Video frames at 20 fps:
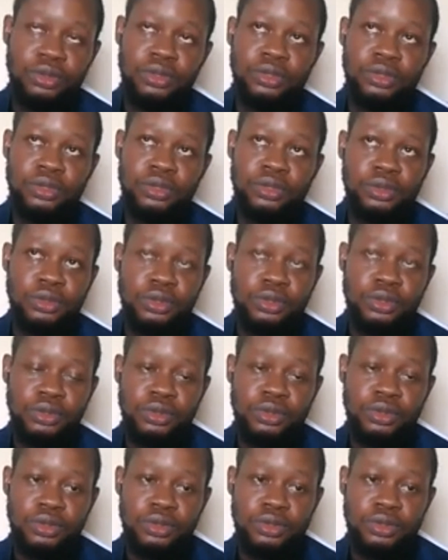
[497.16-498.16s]

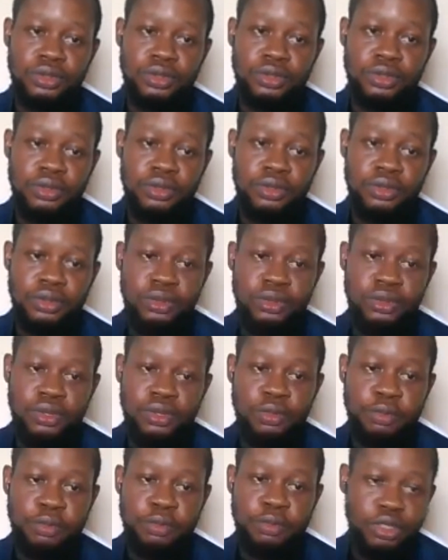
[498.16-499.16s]
We'll
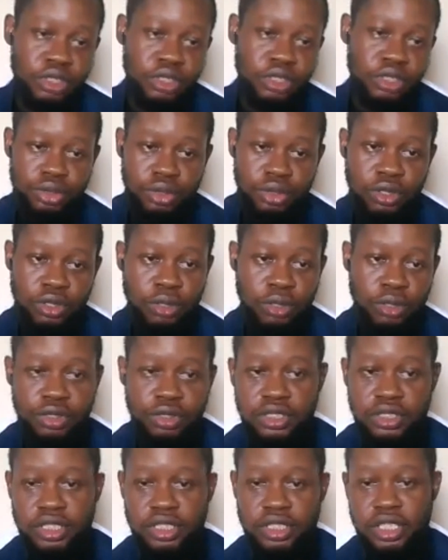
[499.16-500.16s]
build a strong community
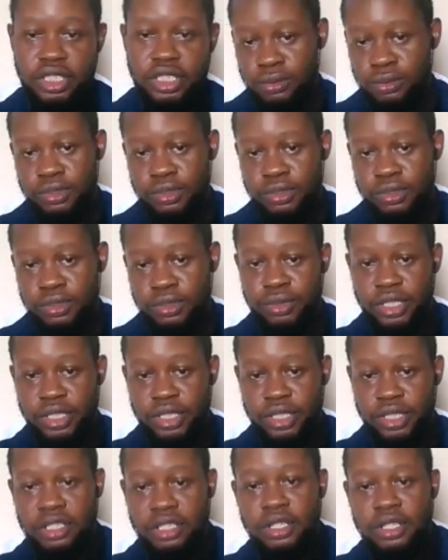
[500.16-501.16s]
here, and we'll see where
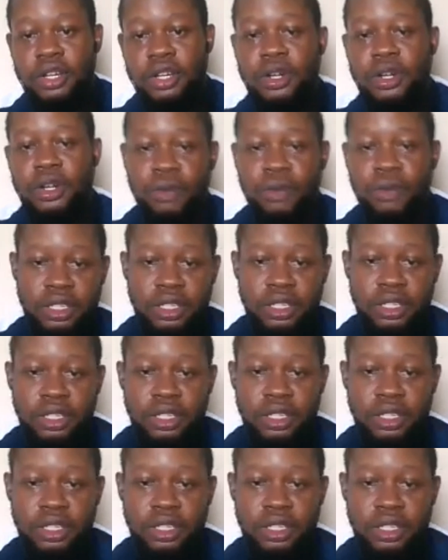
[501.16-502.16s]
that
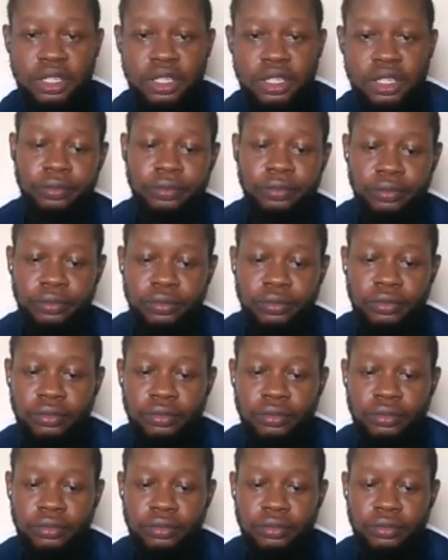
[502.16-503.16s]
goes.
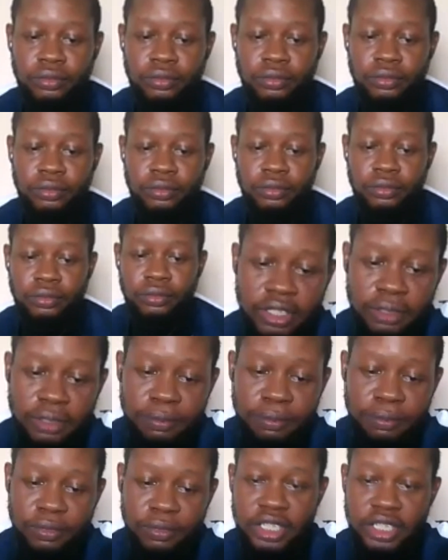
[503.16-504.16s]
And
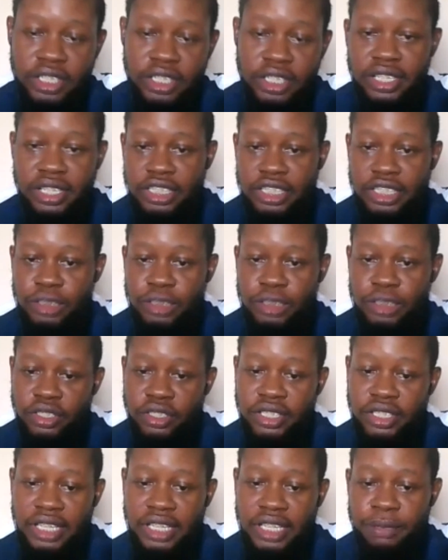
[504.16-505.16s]
in exploring
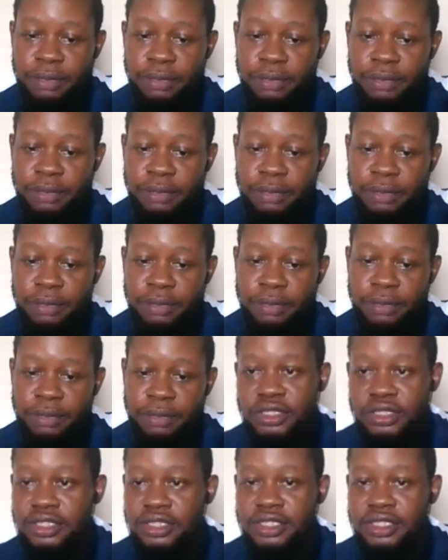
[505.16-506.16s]
IPFS,
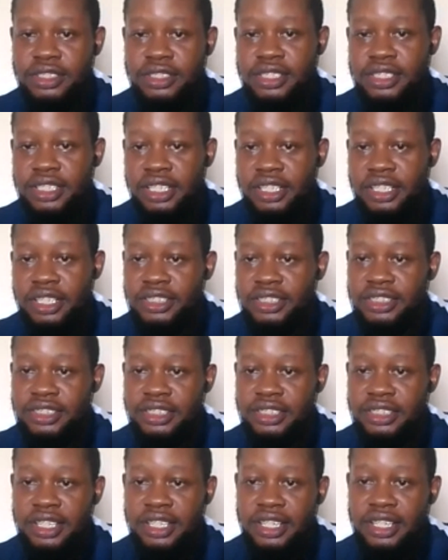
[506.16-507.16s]
there's
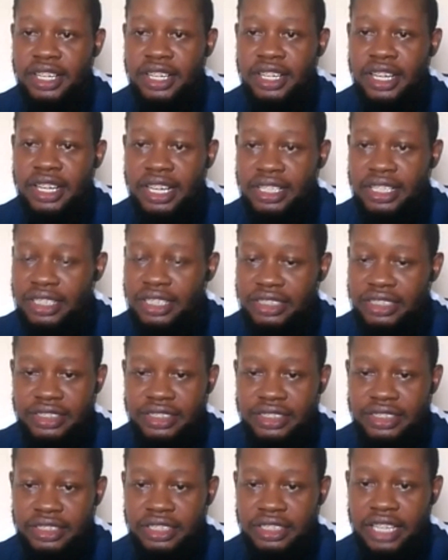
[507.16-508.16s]
endless,
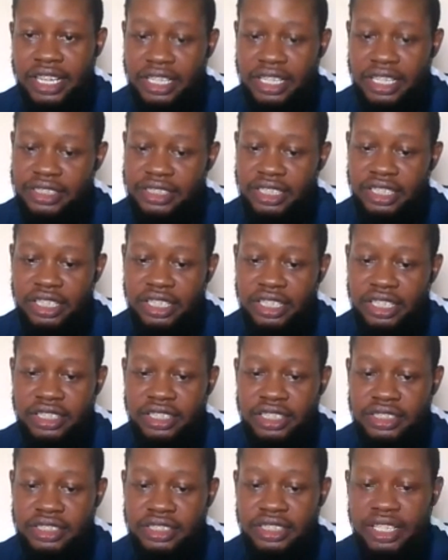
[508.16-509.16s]
like I said earlier,
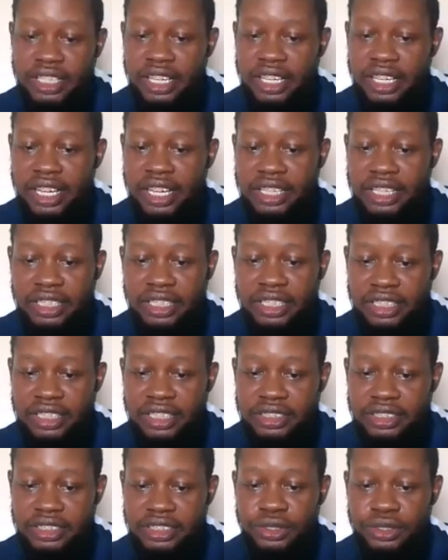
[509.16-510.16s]
there's endless
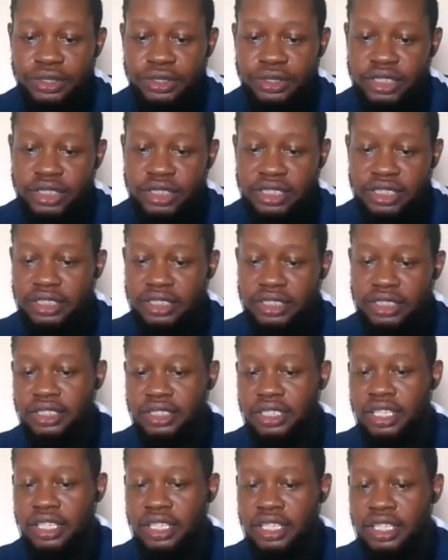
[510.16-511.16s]
use cases
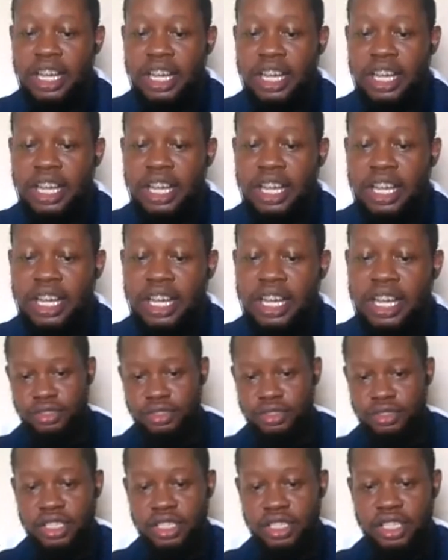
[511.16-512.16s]
and
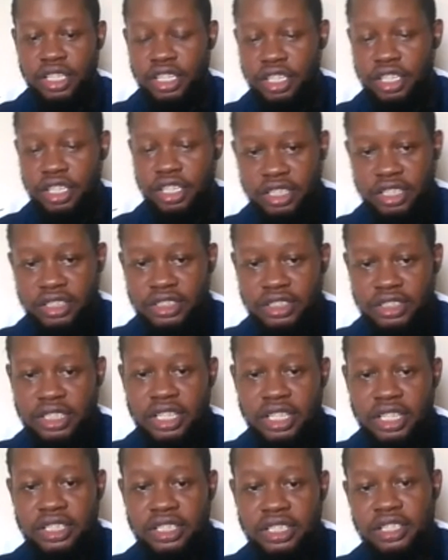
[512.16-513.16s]
application areas,
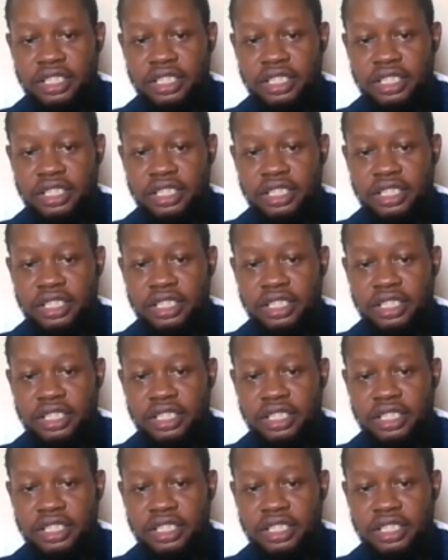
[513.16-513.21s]
and